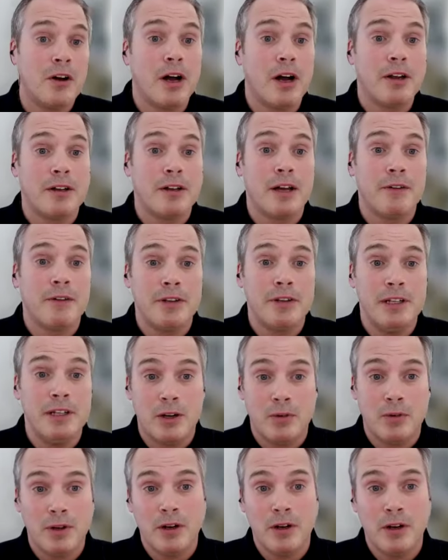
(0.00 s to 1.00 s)
I definitely
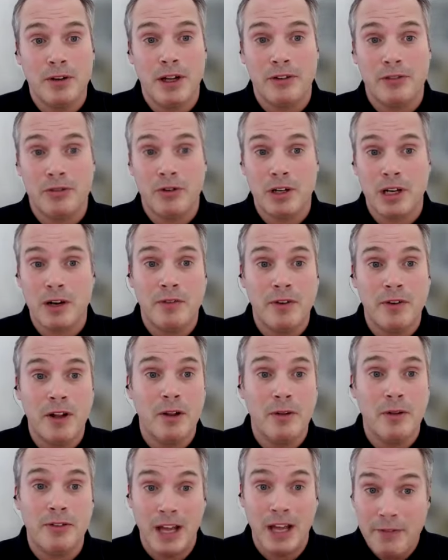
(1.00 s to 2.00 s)
agree on that. So there
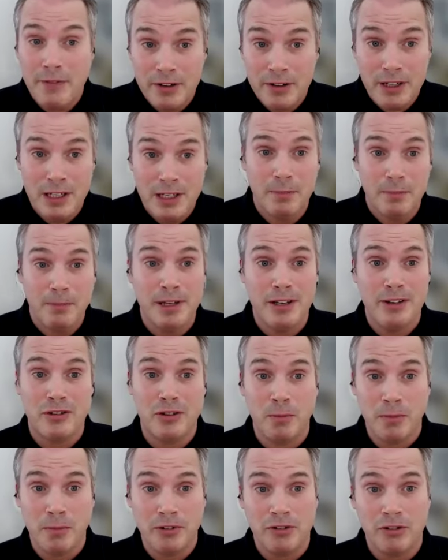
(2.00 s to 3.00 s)
will definitely be
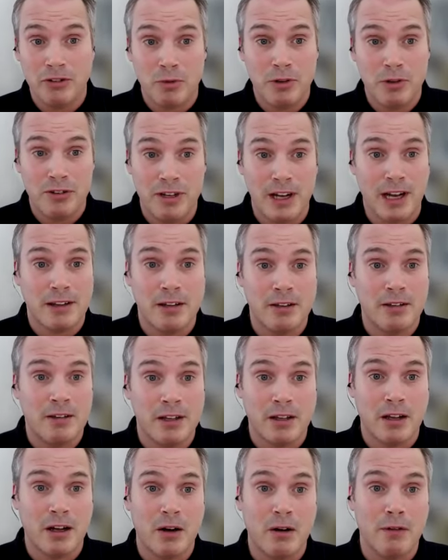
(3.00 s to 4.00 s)
submissions rejected
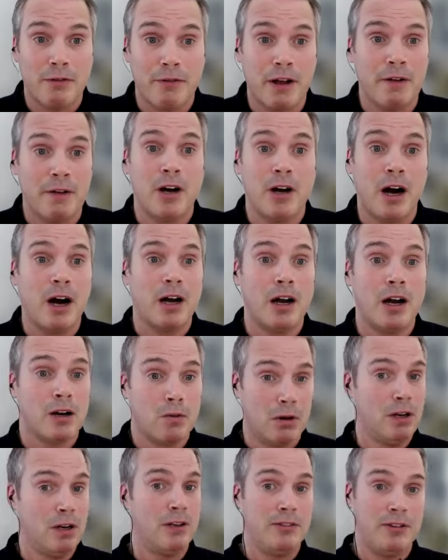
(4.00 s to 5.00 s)
that are of very high
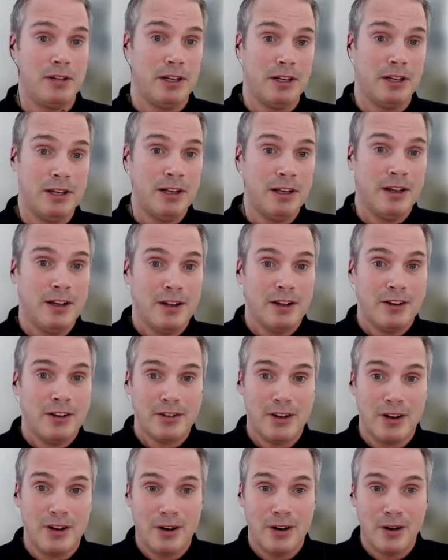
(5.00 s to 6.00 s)
quality.
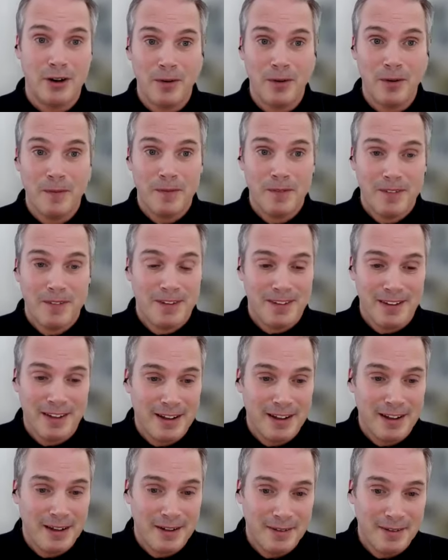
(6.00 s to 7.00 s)
So
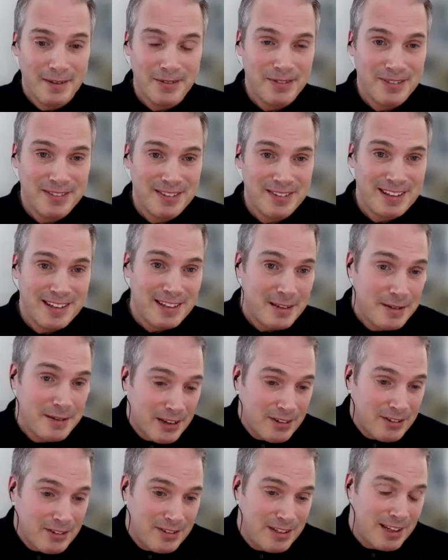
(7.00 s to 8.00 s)

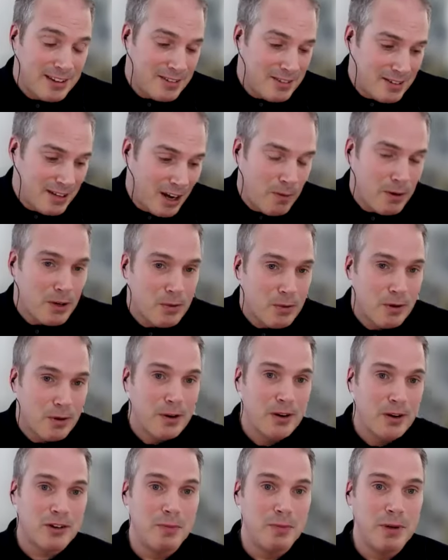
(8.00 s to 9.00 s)
that's how it
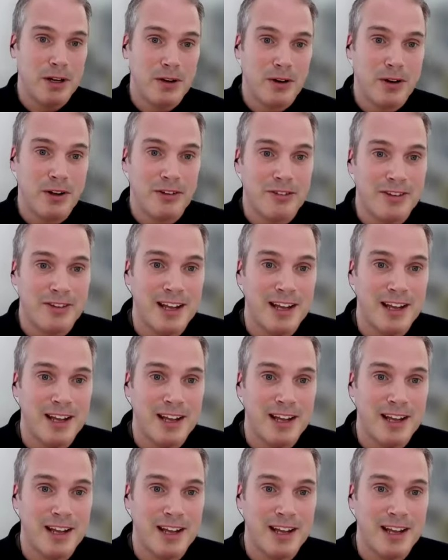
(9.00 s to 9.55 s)
works, because